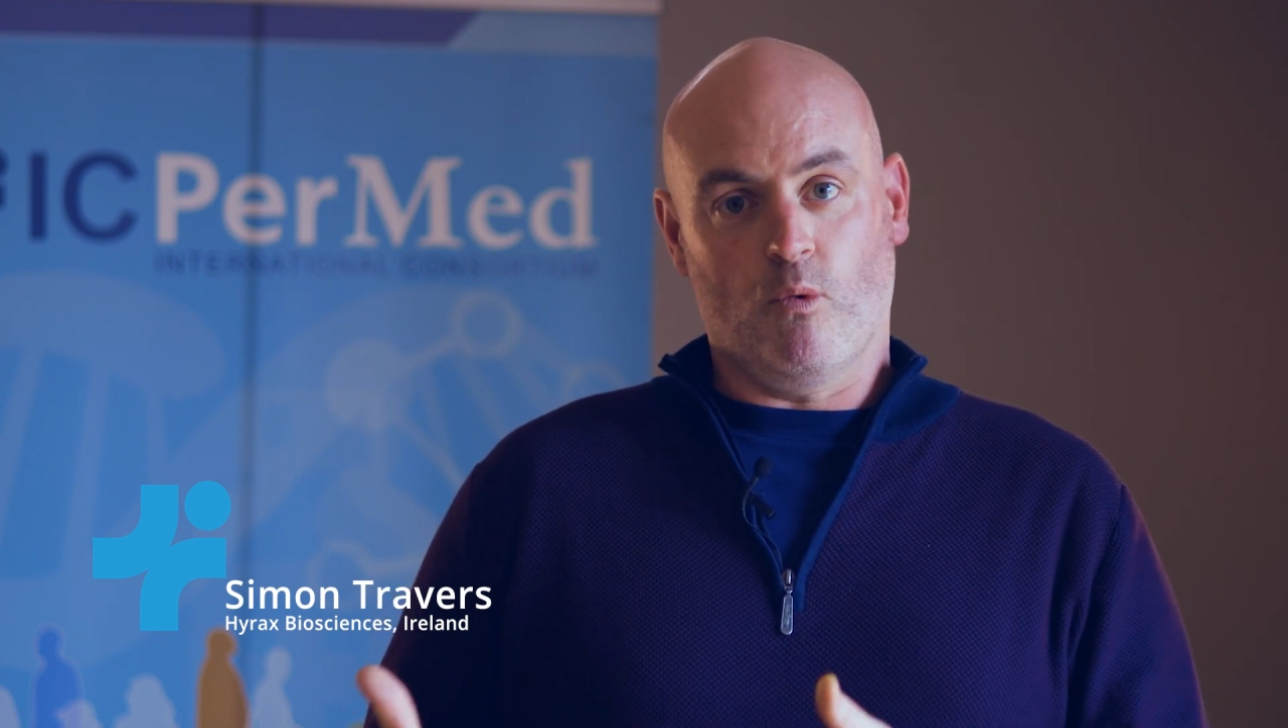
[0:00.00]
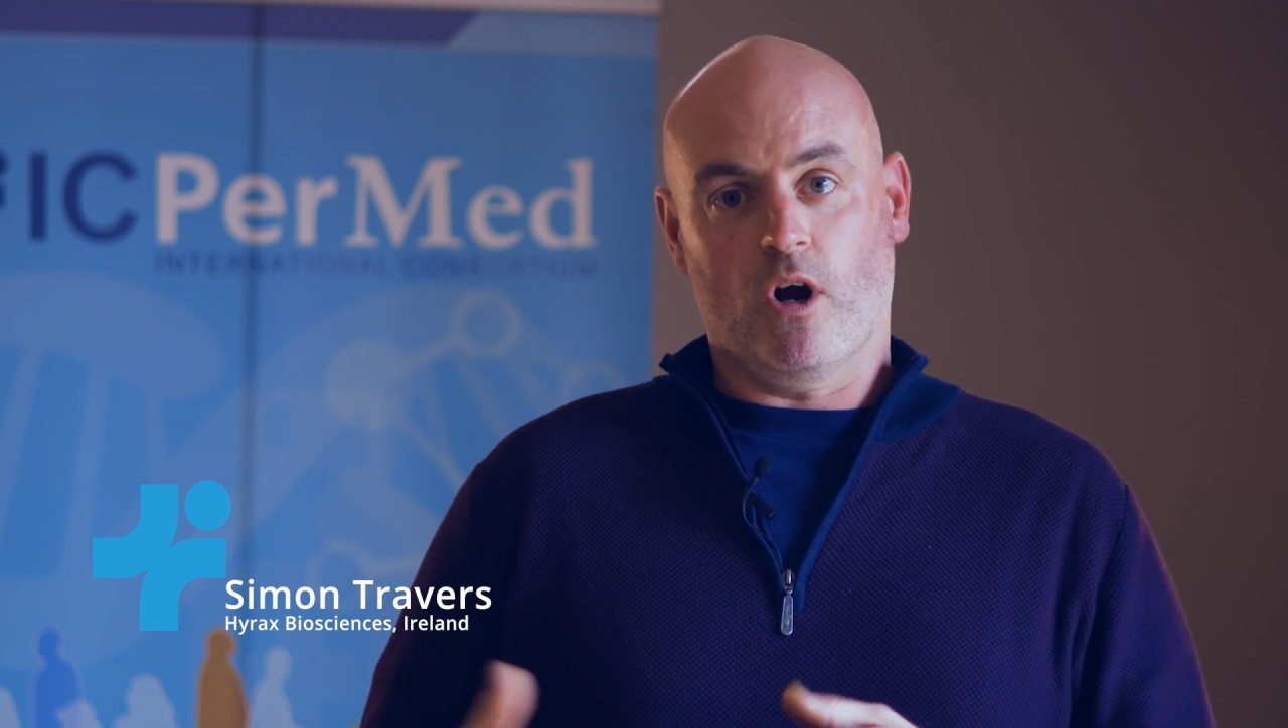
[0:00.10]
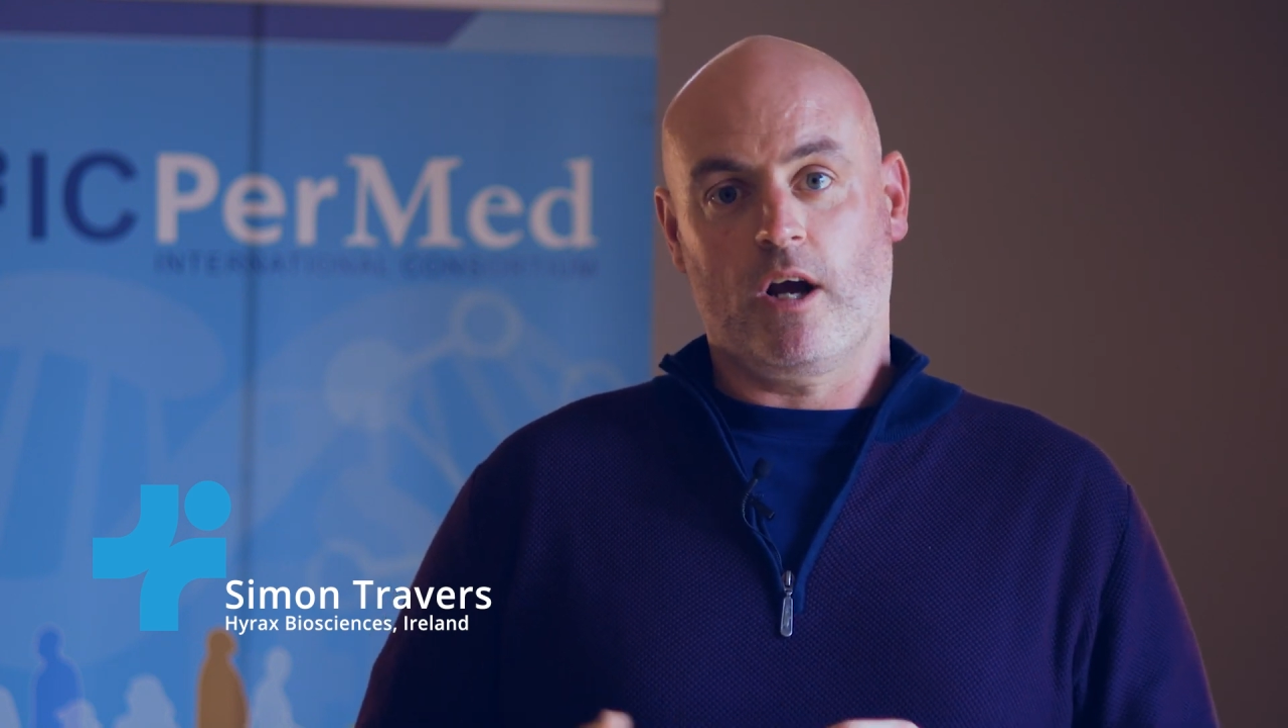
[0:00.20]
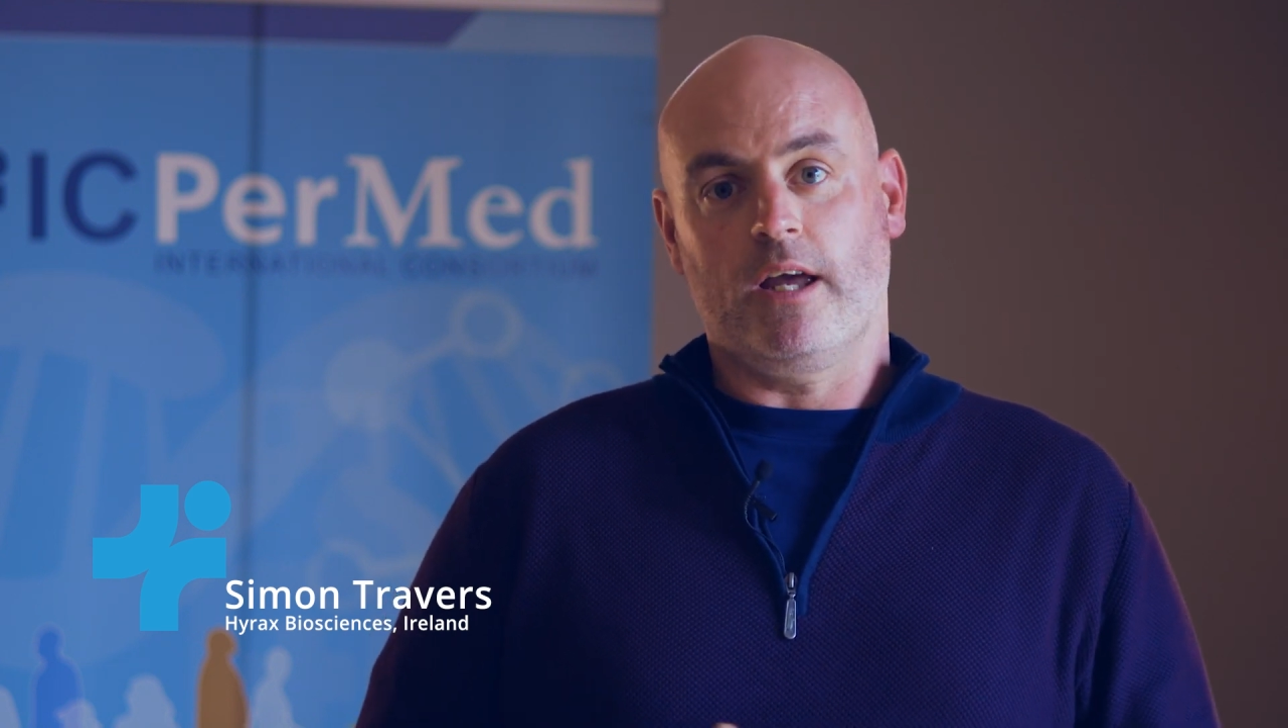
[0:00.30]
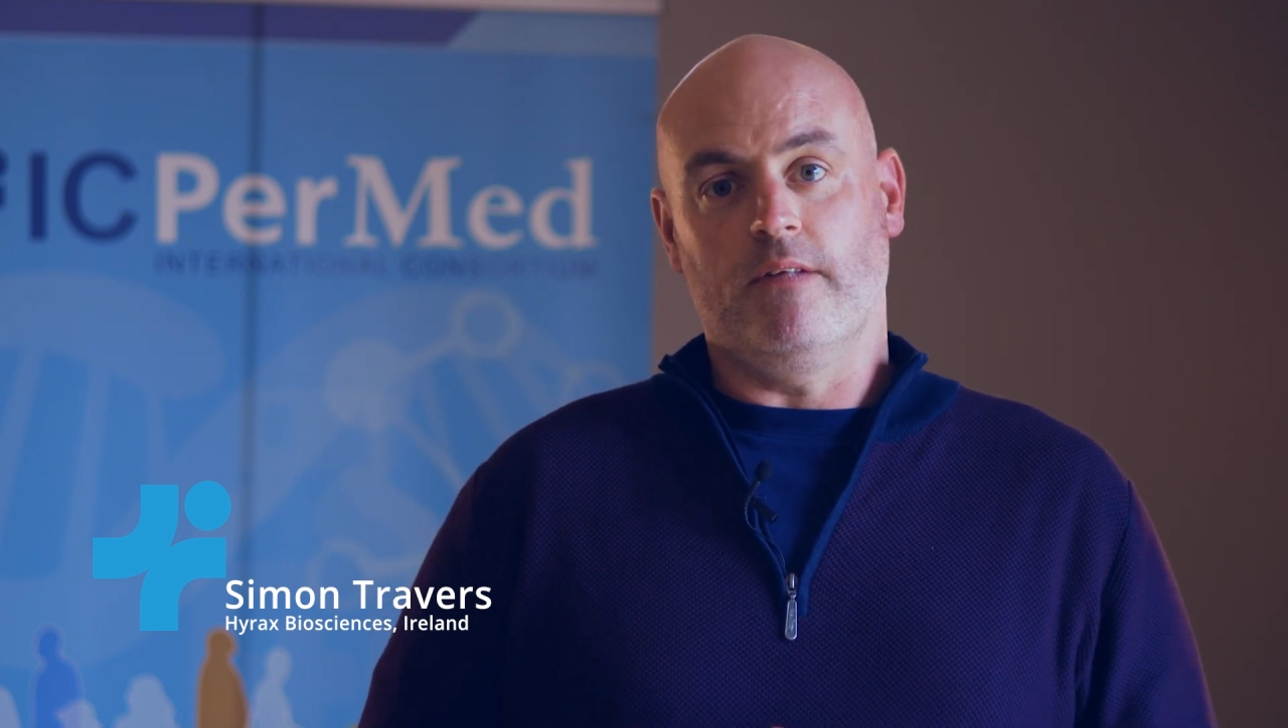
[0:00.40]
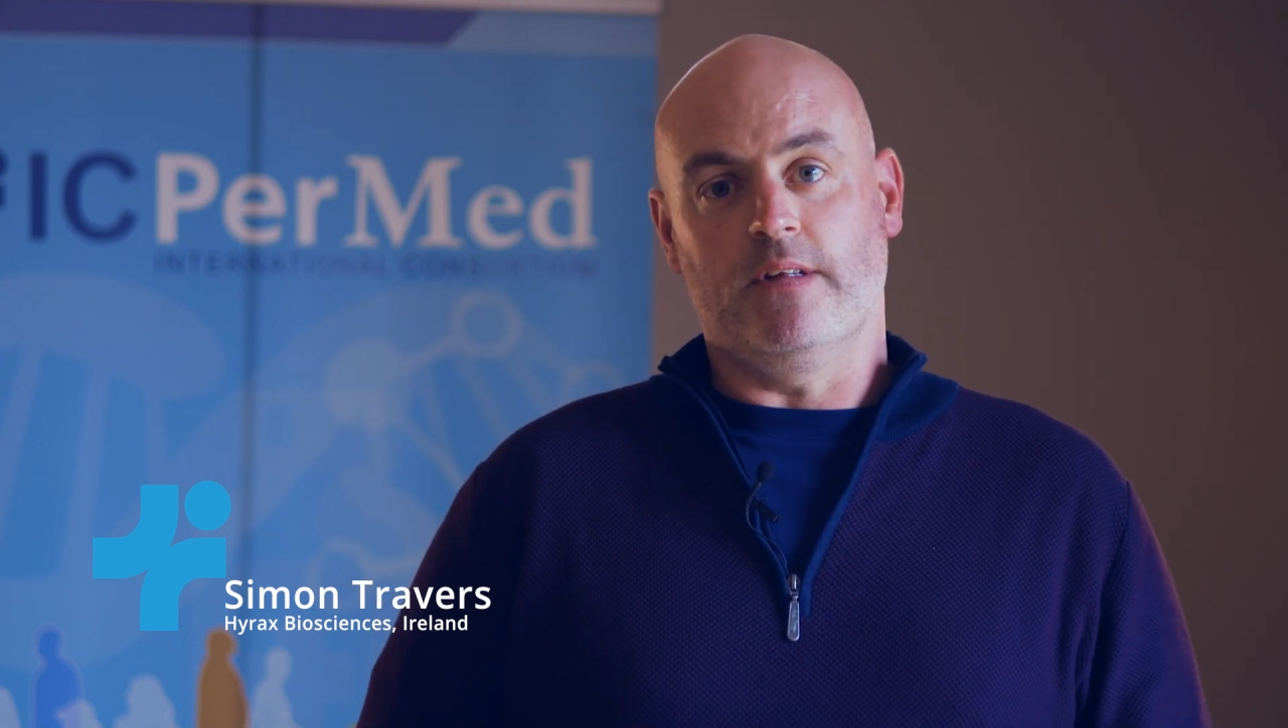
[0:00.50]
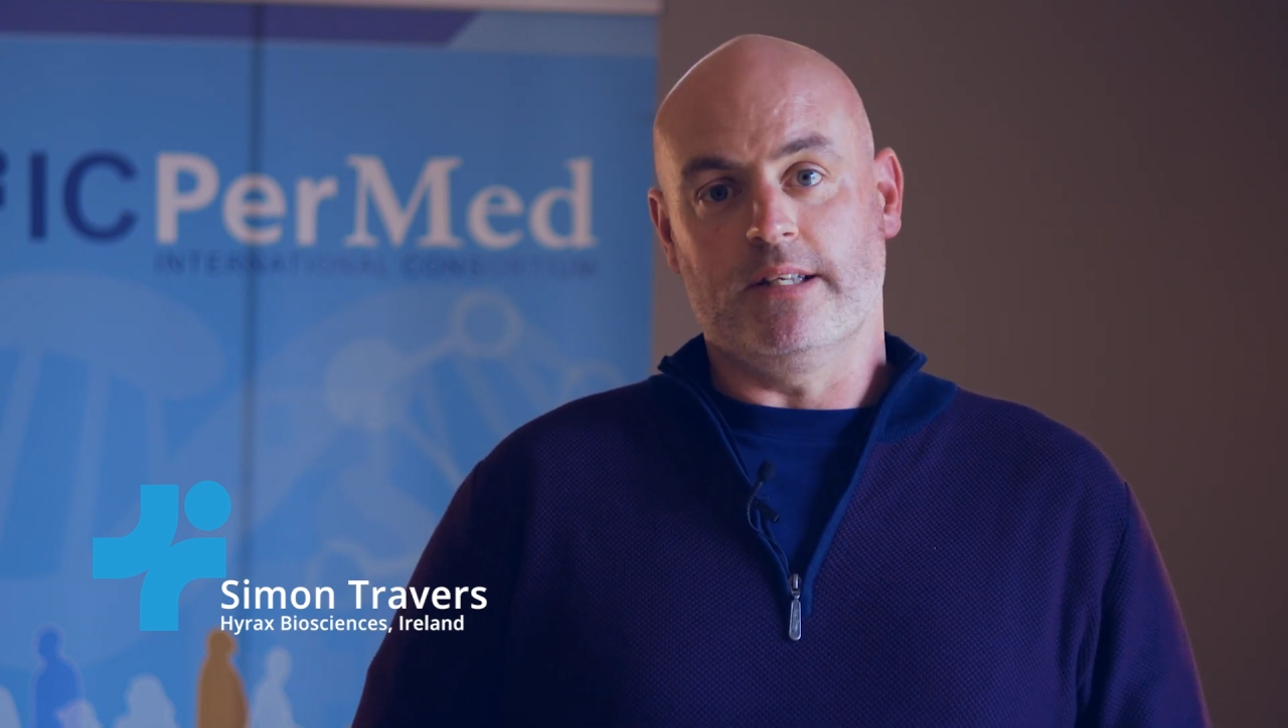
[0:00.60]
work in